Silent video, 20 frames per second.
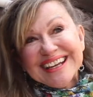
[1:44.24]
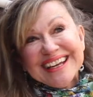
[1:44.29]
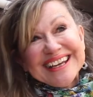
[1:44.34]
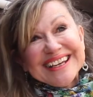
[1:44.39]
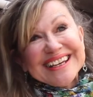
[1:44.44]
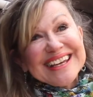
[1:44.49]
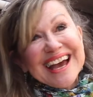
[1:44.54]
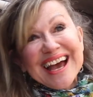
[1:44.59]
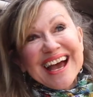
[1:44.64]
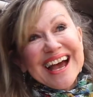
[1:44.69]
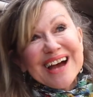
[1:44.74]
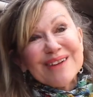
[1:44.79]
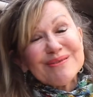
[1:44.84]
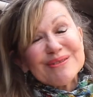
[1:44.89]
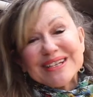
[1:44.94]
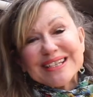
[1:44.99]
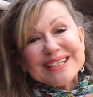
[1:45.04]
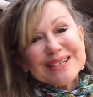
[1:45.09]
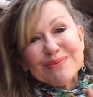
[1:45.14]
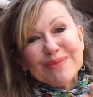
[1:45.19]
yeah, I
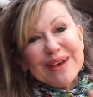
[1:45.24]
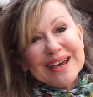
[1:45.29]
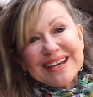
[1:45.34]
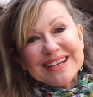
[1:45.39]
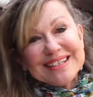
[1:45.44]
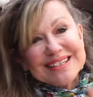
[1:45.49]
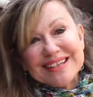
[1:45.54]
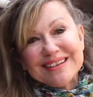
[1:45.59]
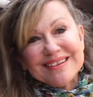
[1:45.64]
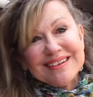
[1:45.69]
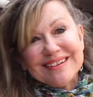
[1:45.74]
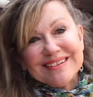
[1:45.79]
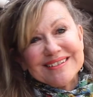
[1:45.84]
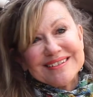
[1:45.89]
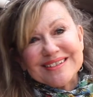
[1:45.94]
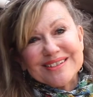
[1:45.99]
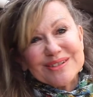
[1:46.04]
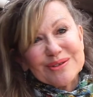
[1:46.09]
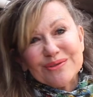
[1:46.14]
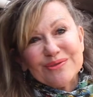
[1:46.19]
mean, it's amazing that
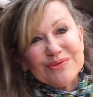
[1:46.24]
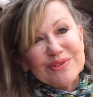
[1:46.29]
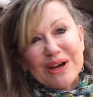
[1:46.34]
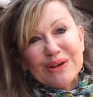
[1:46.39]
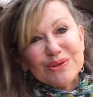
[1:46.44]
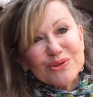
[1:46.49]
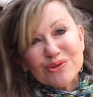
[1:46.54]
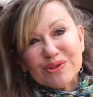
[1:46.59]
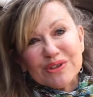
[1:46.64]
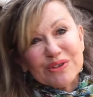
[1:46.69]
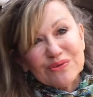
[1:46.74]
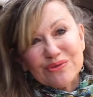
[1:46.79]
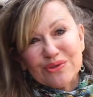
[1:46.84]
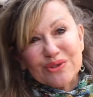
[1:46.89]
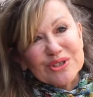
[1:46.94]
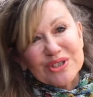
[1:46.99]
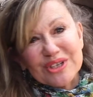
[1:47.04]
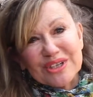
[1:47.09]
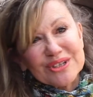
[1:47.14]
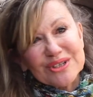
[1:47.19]
to have found real
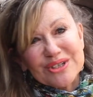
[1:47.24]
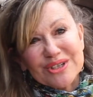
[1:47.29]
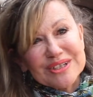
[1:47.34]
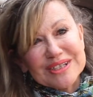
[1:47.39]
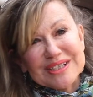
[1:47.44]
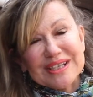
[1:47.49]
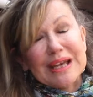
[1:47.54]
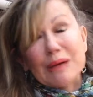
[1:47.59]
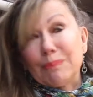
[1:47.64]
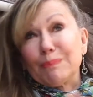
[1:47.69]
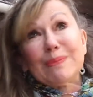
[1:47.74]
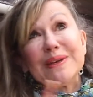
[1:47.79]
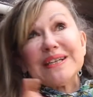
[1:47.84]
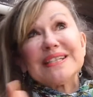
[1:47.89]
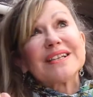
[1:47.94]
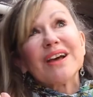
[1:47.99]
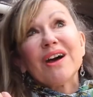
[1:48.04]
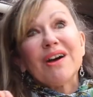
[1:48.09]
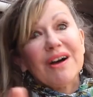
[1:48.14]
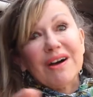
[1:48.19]
footage. It's like
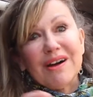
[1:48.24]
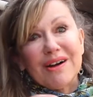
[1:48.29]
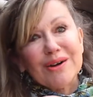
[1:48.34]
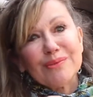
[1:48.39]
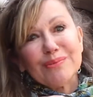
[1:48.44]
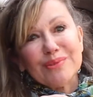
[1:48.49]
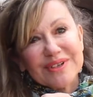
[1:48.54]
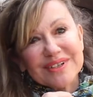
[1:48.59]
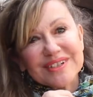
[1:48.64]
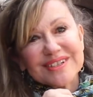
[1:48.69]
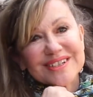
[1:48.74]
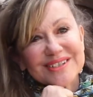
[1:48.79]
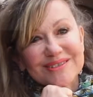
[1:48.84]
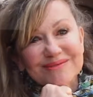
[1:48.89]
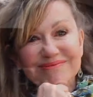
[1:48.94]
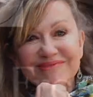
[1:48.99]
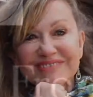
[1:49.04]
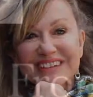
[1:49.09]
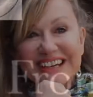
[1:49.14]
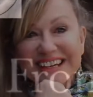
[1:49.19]
bizarre, but
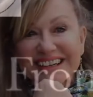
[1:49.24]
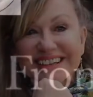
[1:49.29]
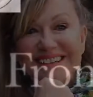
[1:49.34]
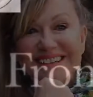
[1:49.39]
yeah.